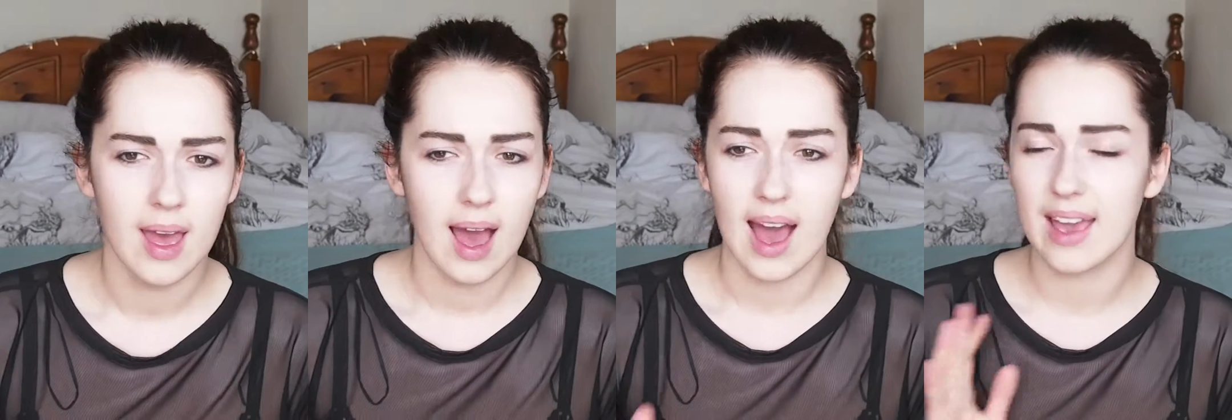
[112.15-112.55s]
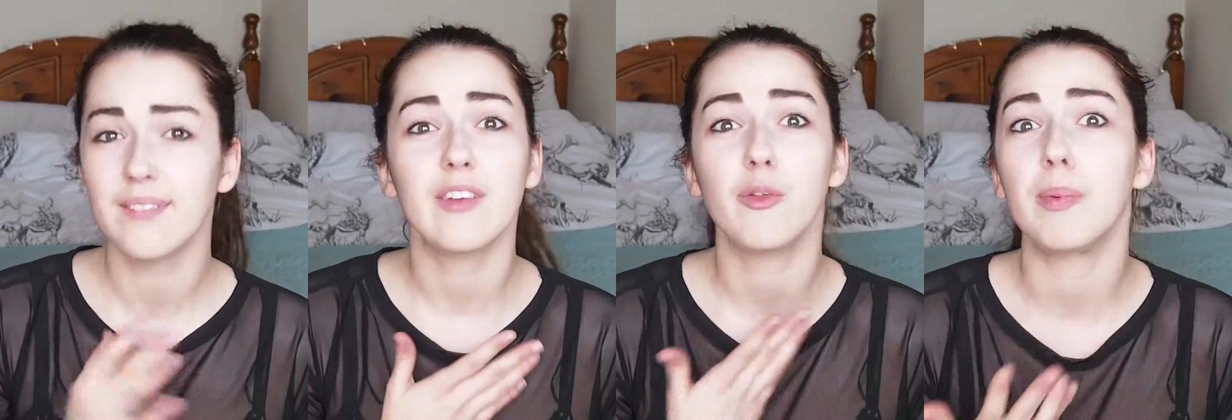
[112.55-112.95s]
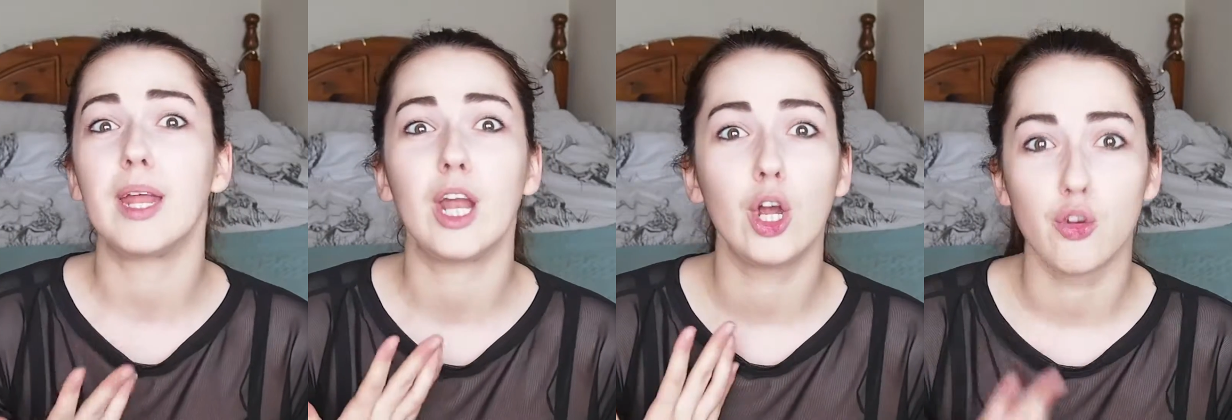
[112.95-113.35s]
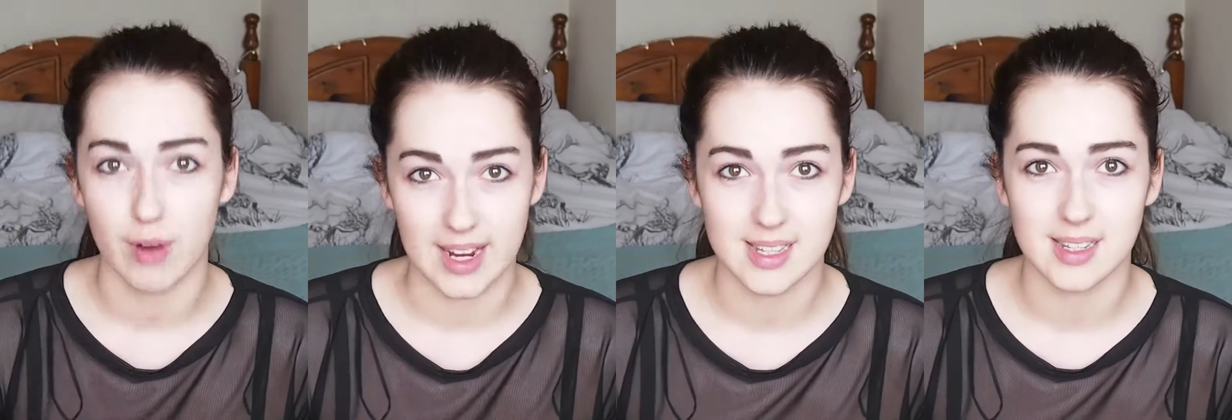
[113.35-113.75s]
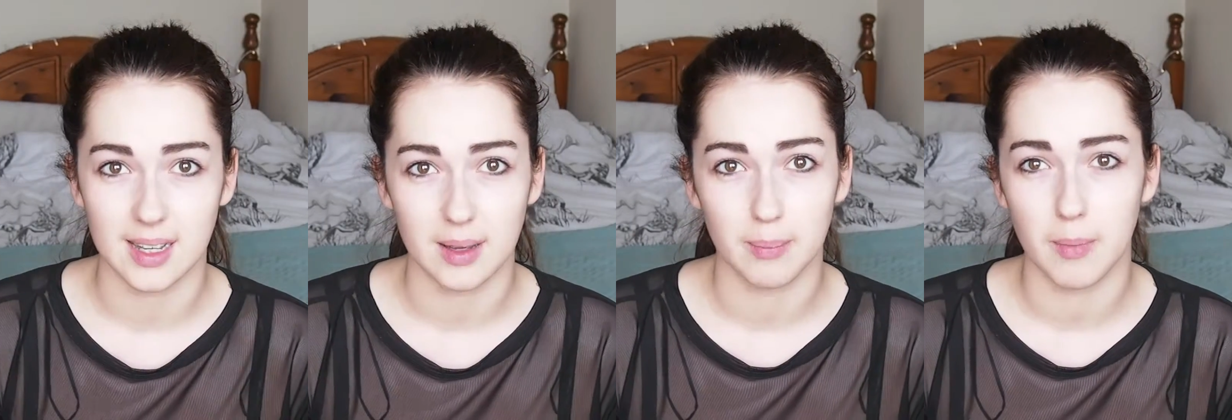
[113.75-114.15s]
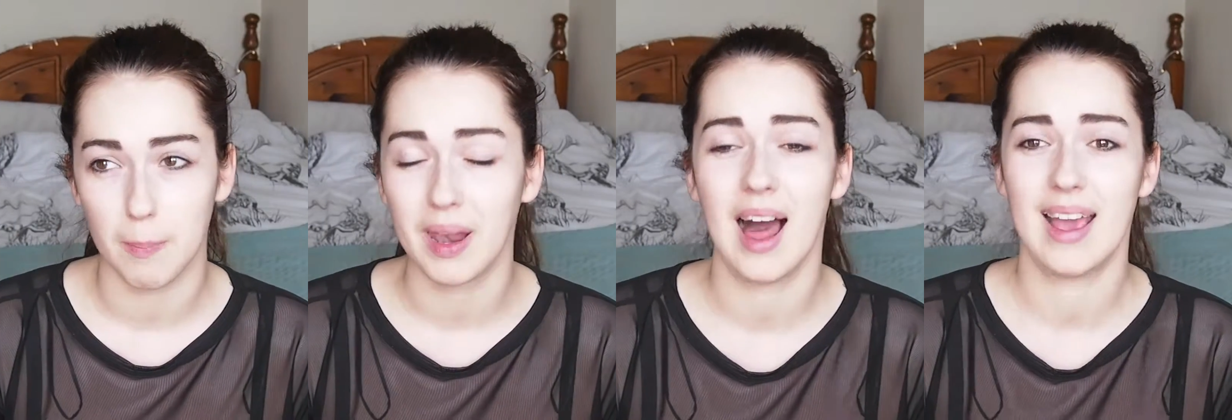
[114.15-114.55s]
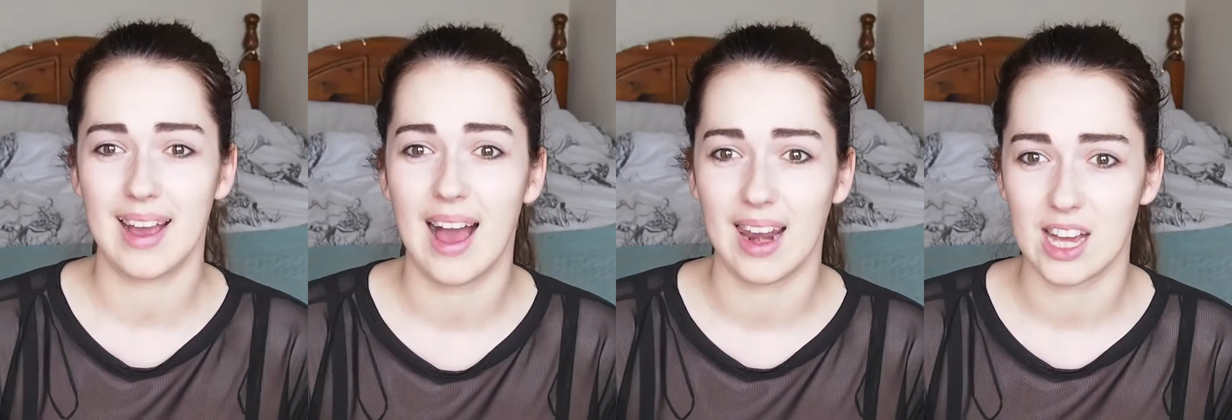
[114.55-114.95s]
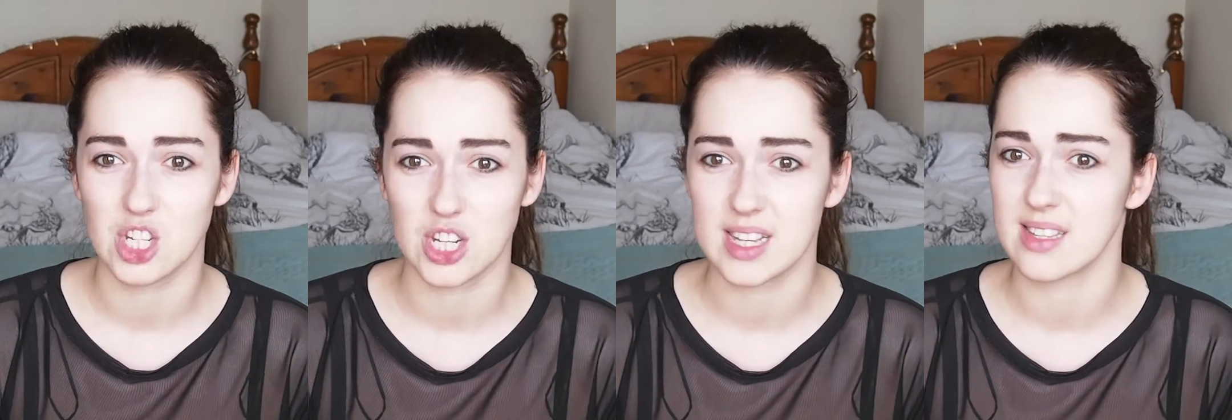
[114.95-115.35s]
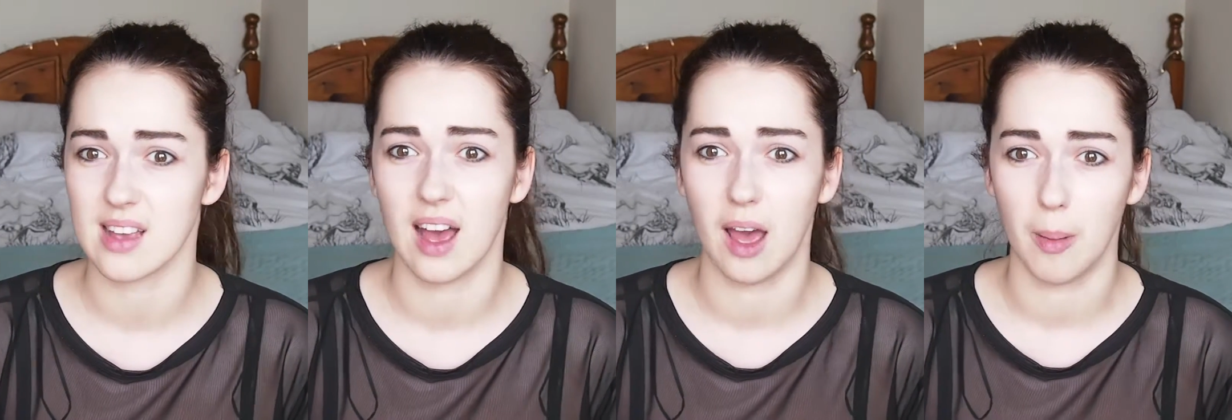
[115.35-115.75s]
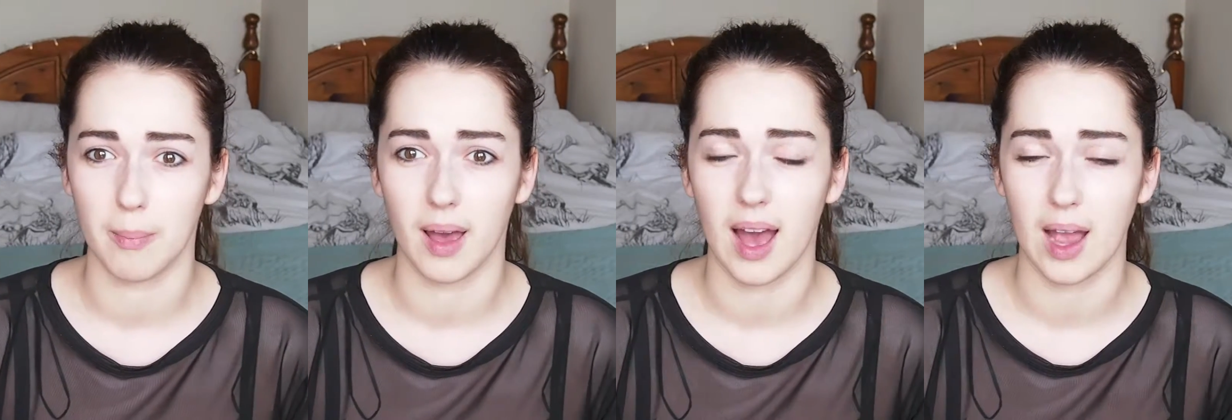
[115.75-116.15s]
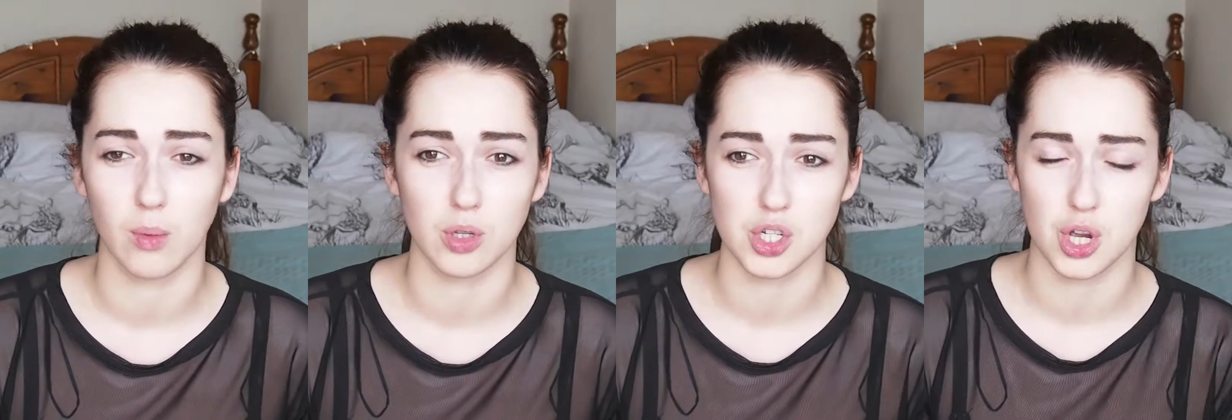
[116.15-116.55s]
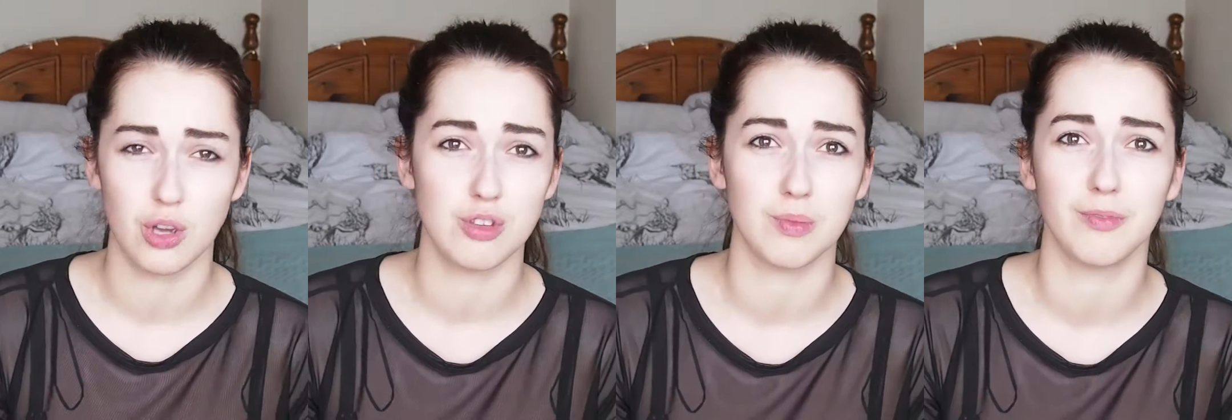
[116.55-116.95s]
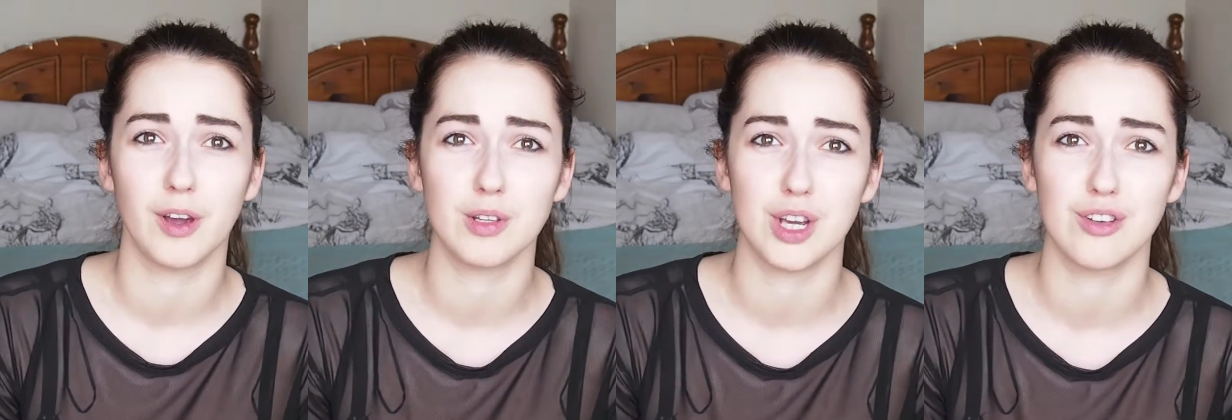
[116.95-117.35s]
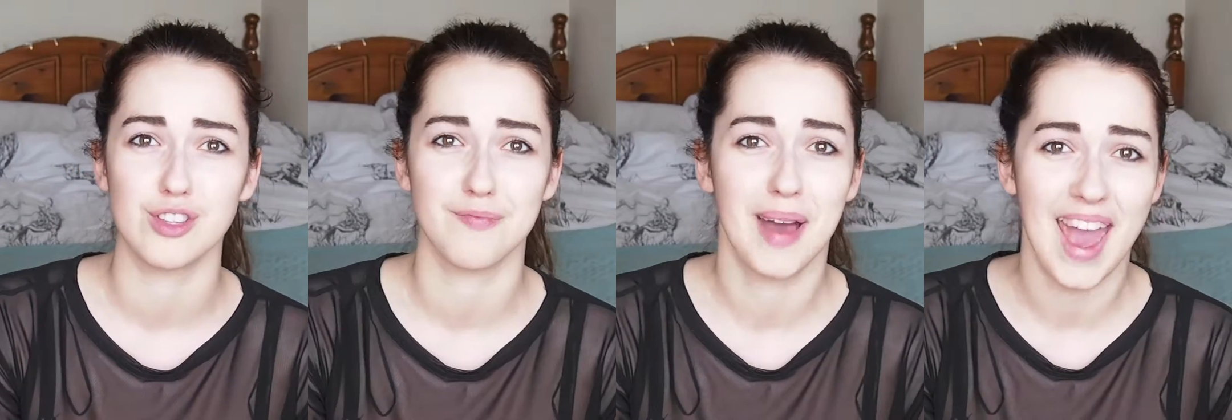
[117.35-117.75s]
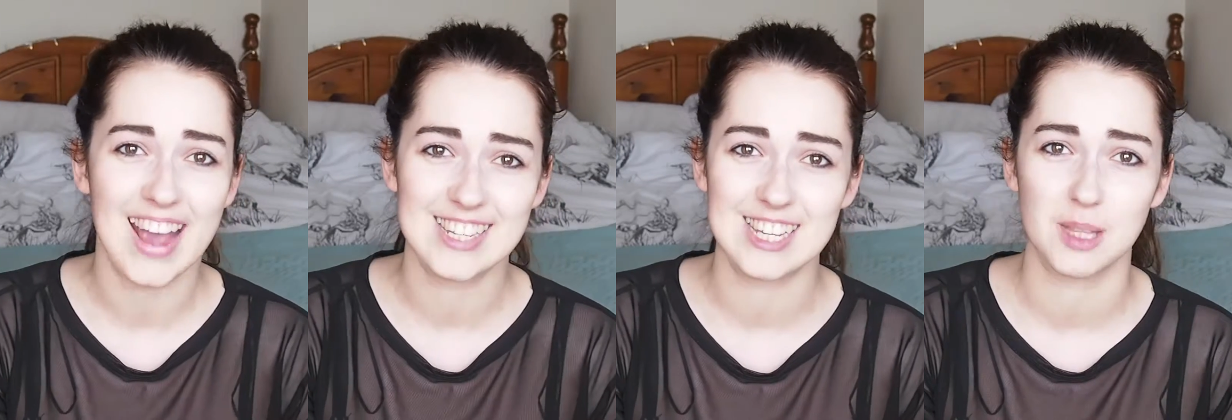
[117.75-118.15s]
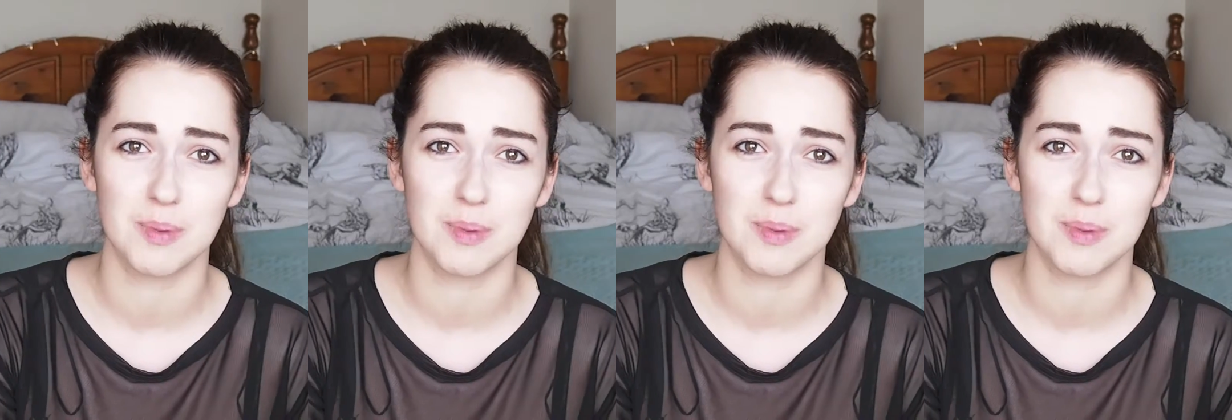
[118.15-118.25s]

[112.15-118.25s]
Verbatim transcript: I have never been great at applying eyelashes. Um, I will show you some photos of my 18th